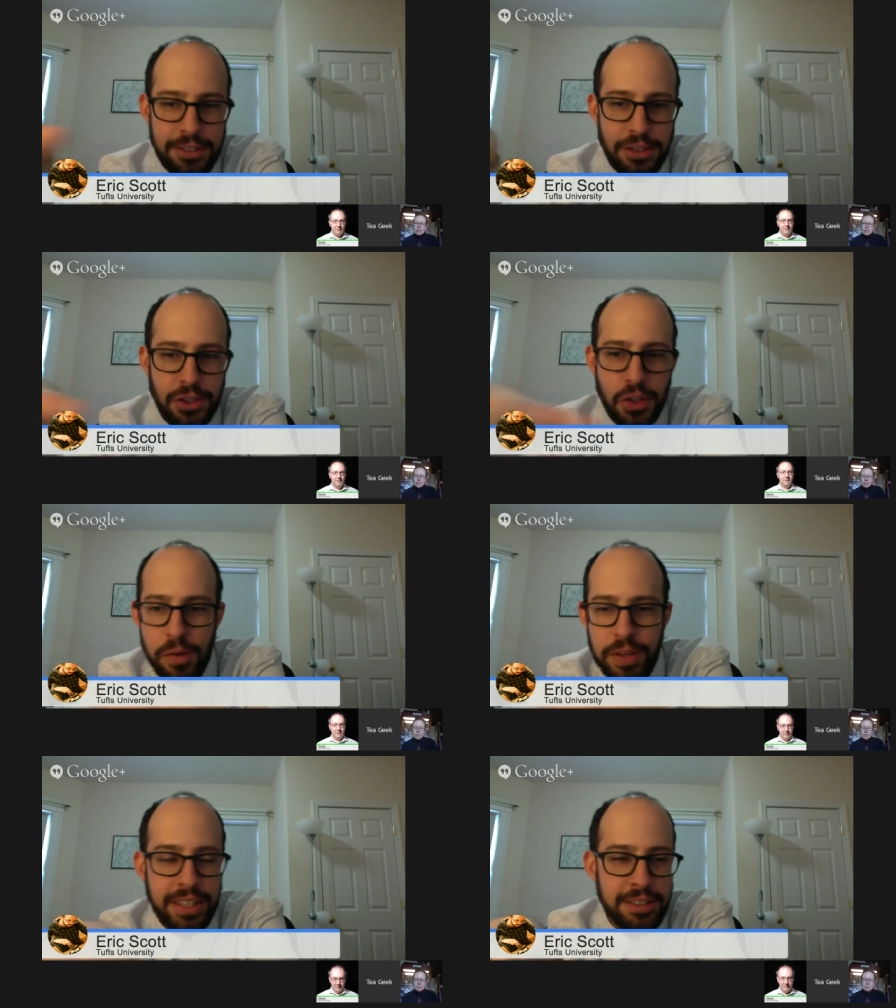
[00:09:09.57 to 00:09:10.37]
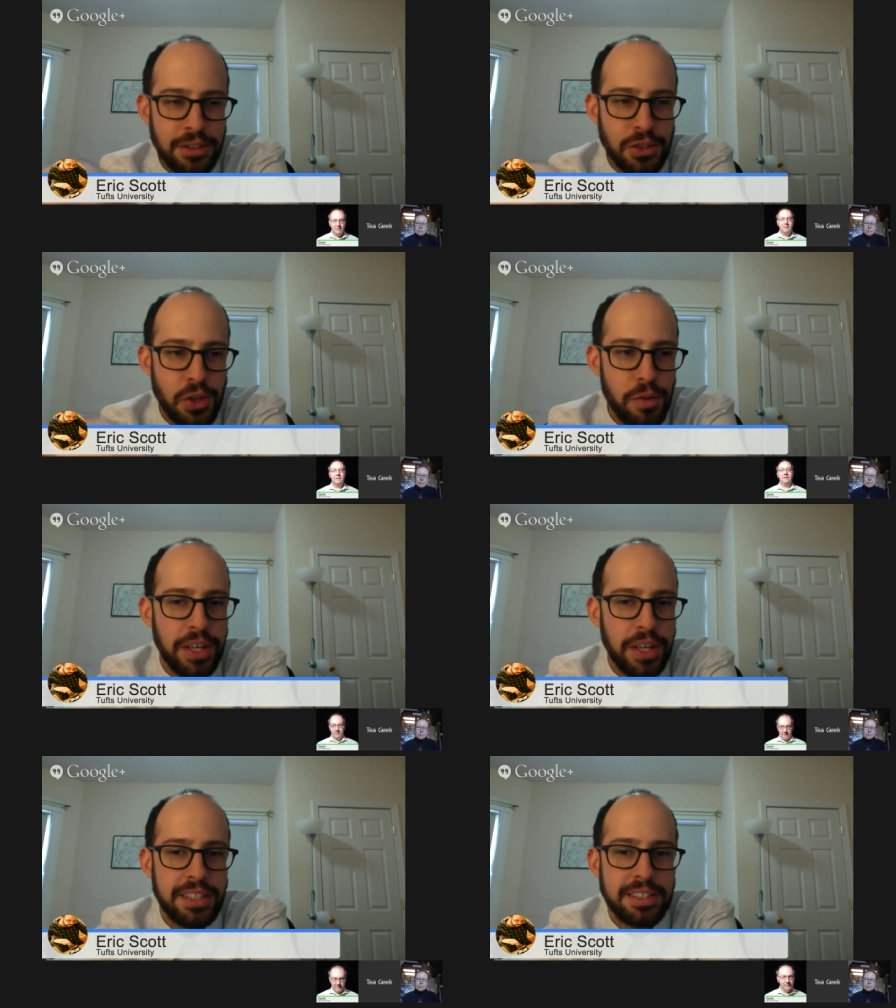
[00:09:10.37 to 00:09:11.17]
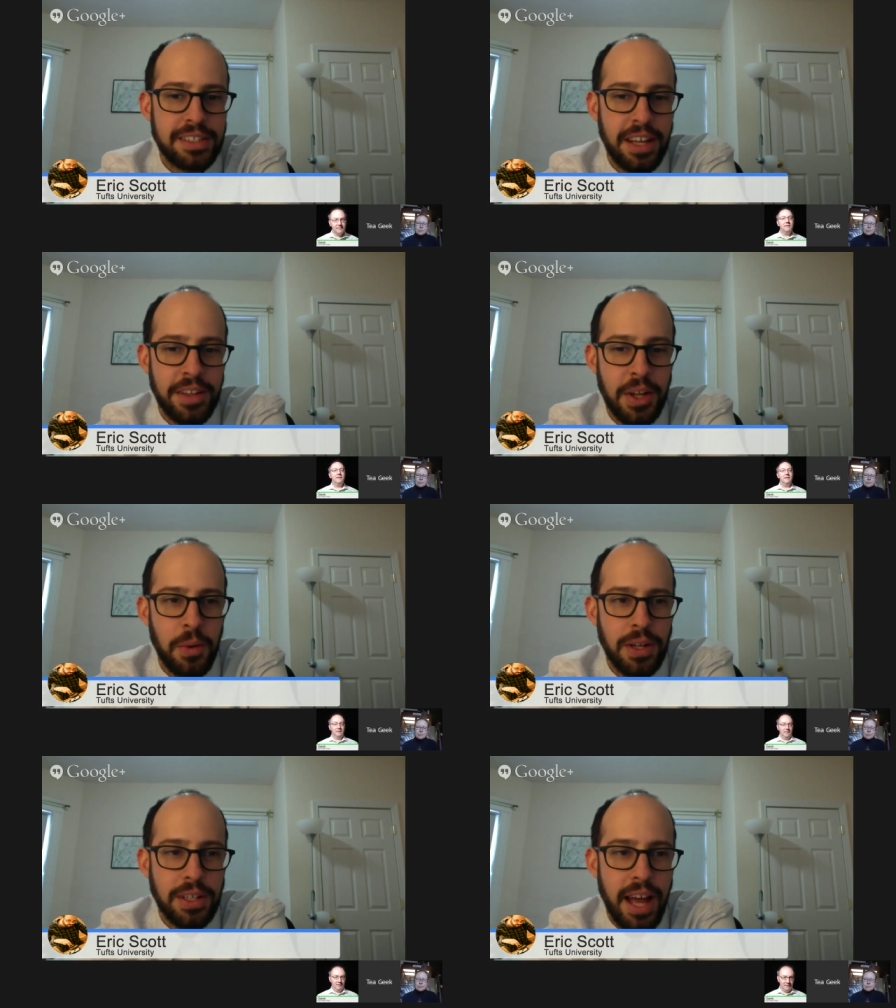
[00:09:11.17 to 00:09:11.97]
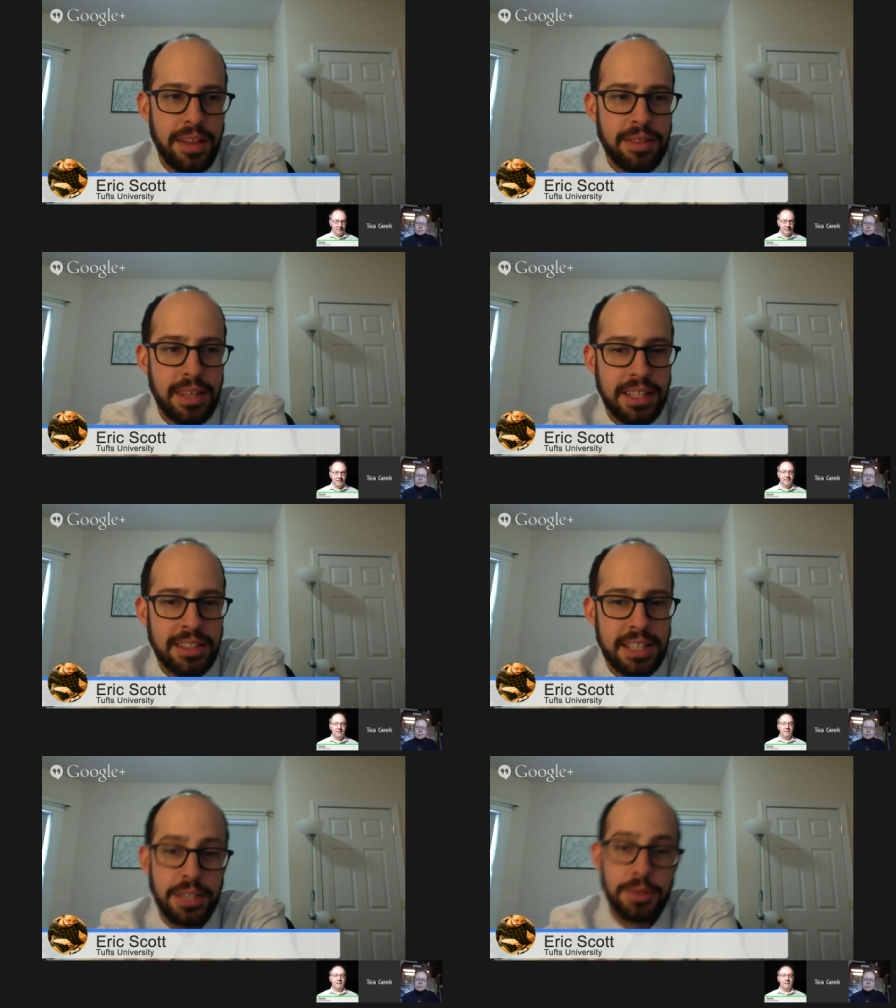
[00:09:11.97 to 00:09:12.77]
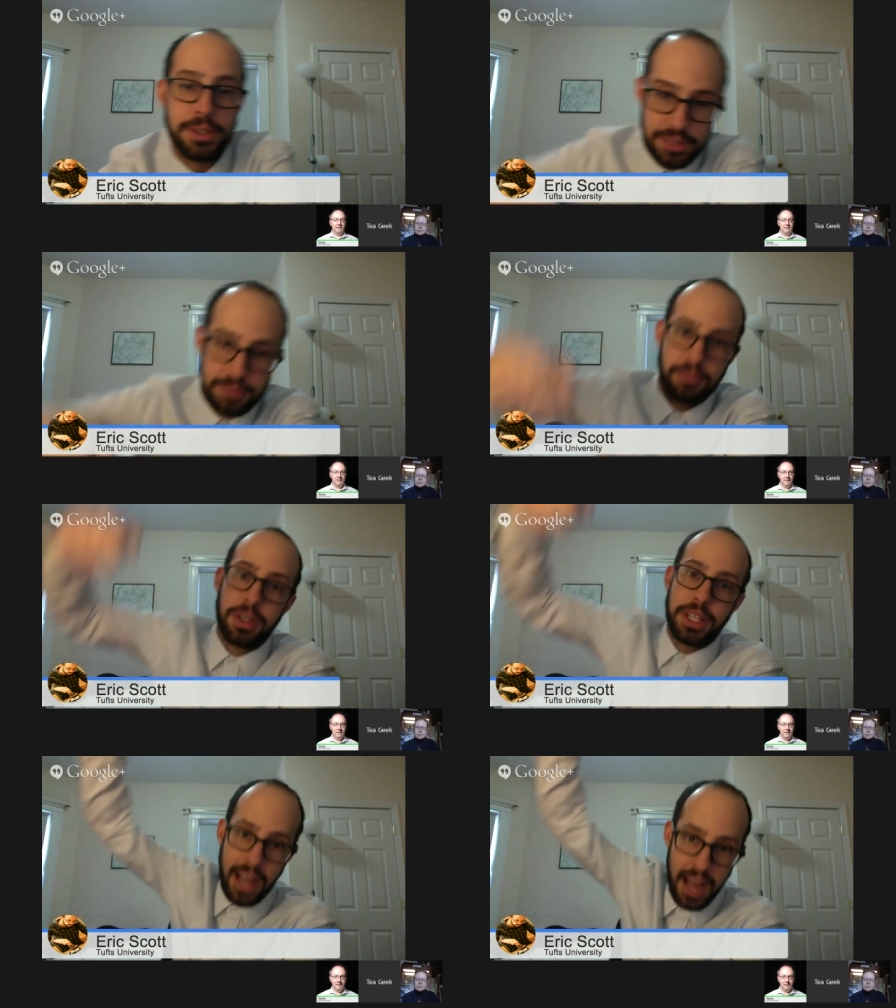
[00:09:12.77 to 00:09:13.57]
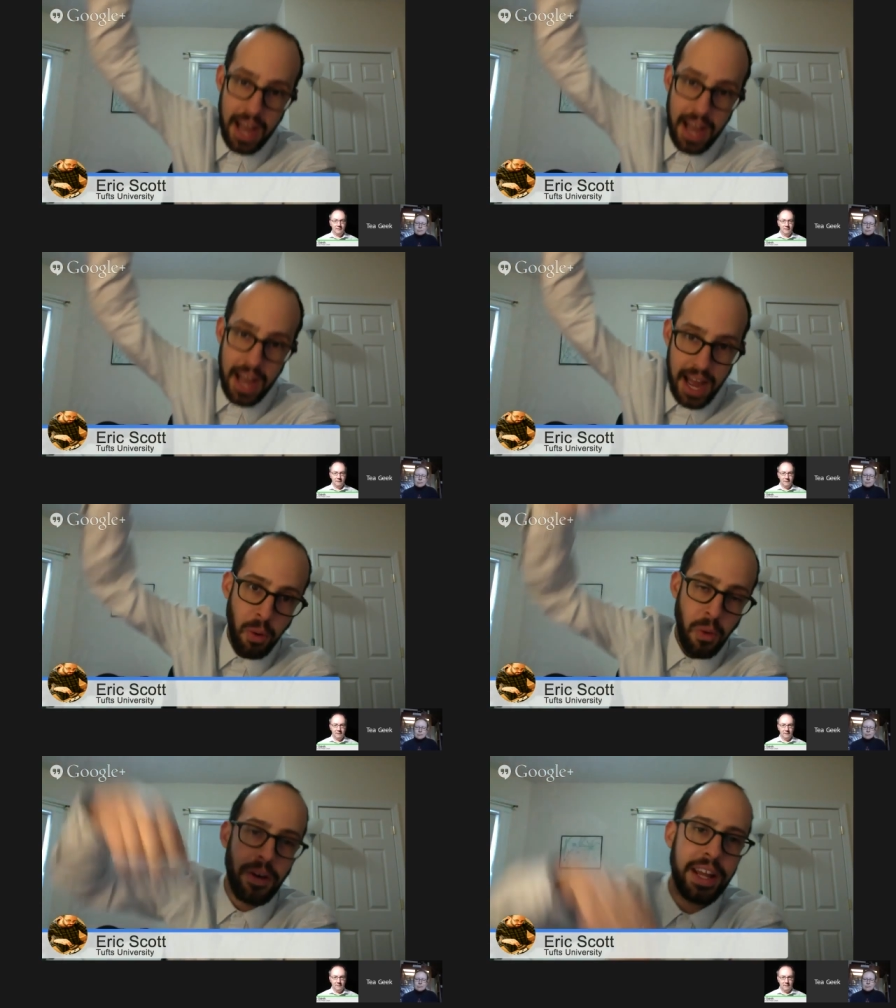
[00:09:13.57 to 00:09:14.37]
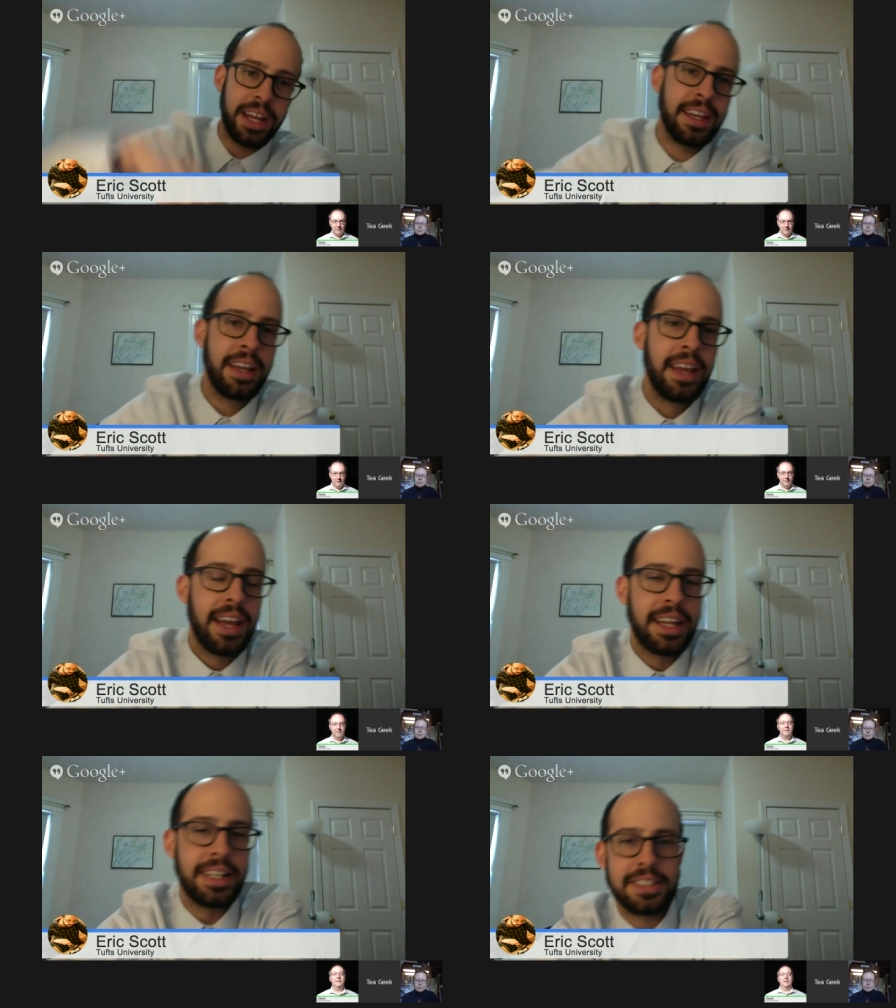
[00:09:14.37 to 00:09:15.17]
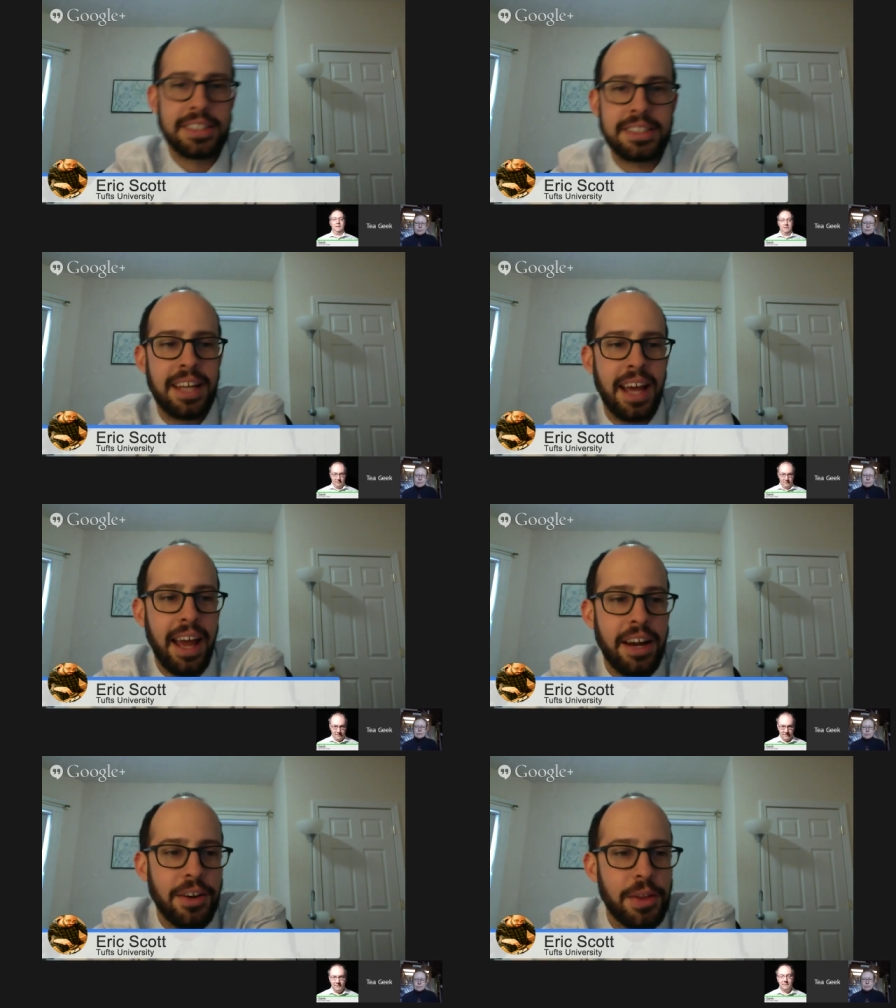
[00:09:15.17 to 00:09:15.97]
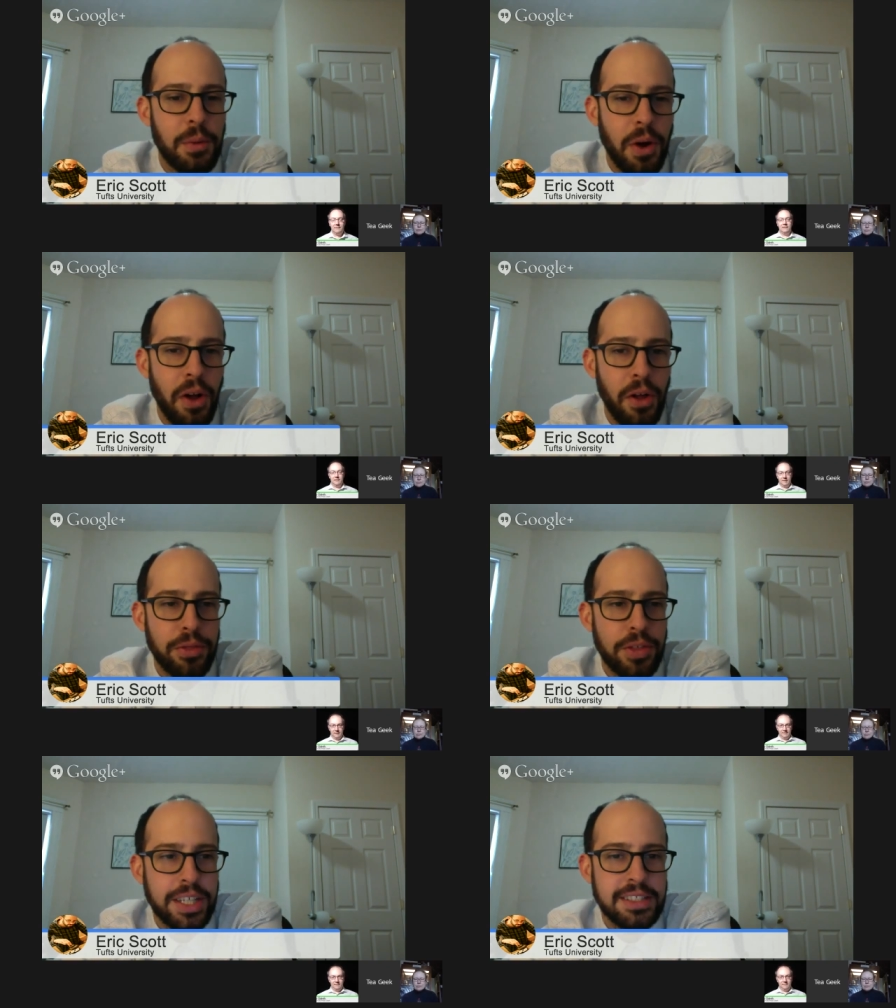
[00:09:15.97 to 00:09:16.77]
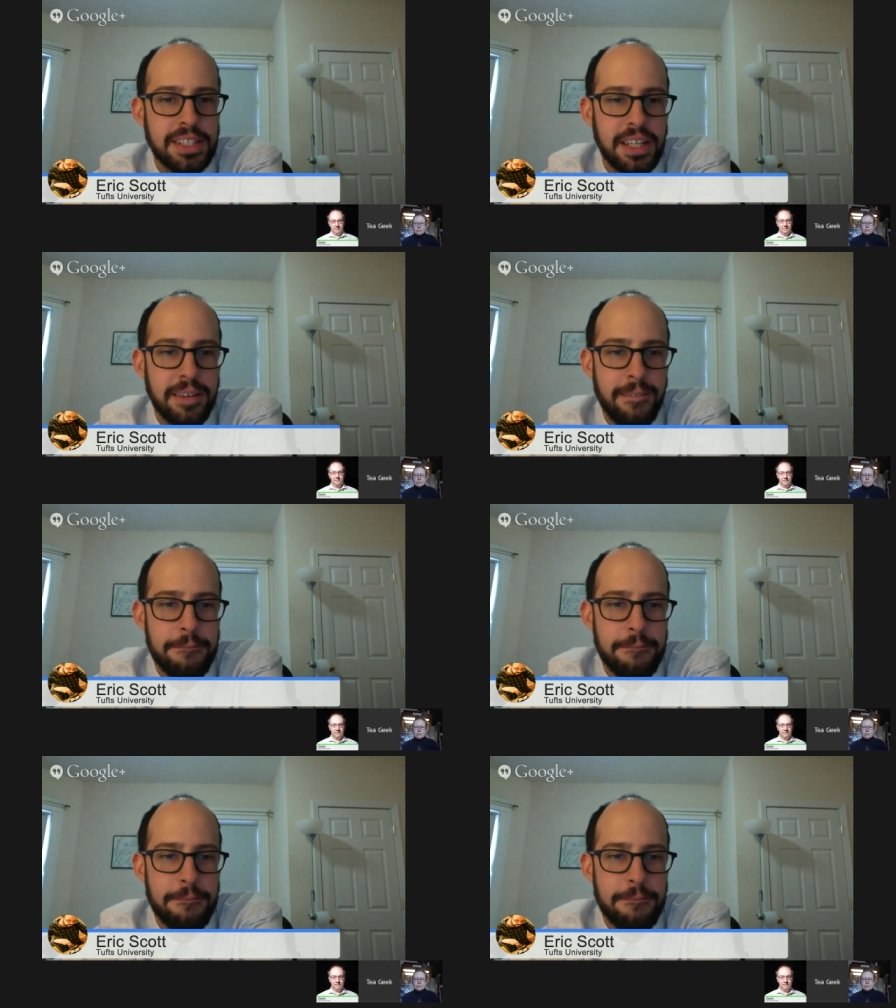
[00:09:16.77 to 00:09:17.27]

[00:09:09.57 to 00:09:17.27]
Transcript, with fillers: serving surface, and there were a lot of things, and there was this really high up pouring, and it just, I don't know, they were all things that,